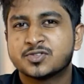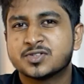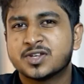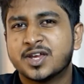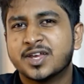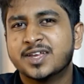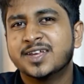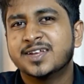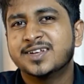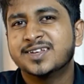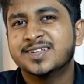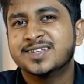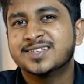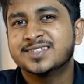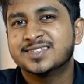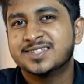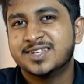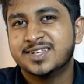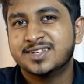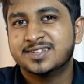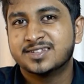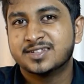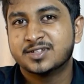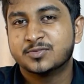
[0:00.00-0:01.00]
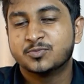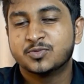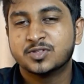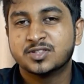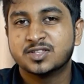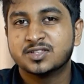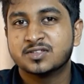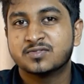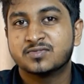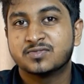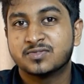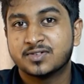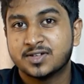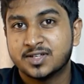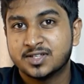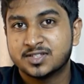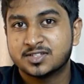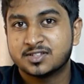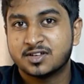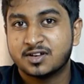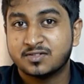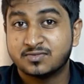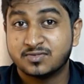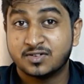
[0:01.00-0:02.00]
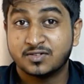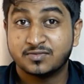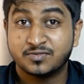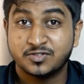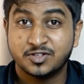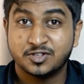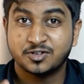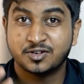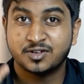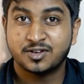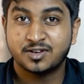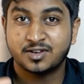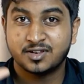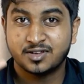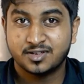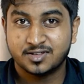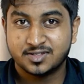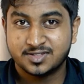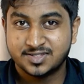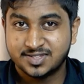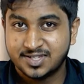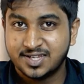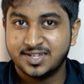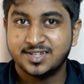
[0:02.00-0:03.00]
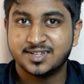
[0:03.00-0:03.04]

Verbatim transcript: try getting seated within the first half of your seat